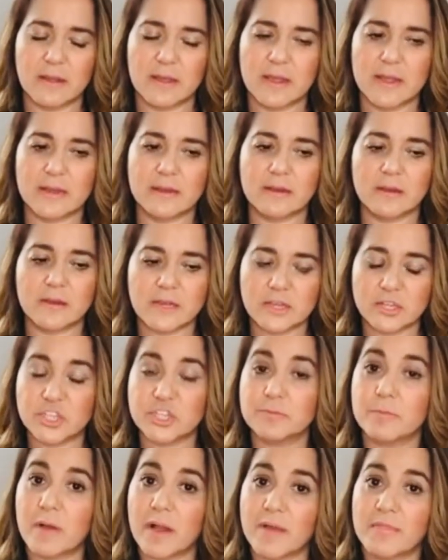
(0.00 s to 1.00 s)
and
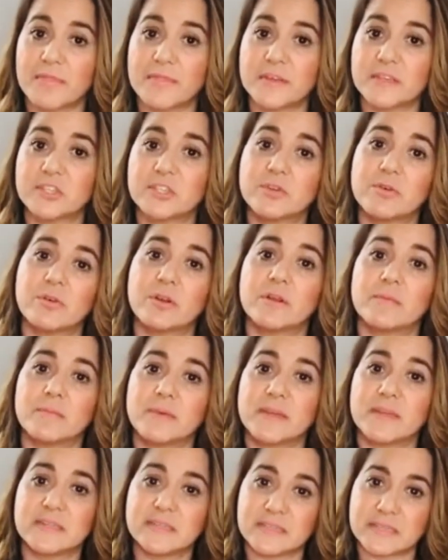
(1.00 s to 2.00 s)
each month is gonna
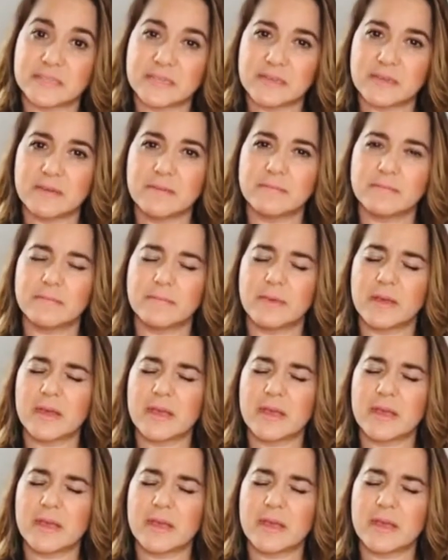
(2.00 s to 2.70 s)
be a team,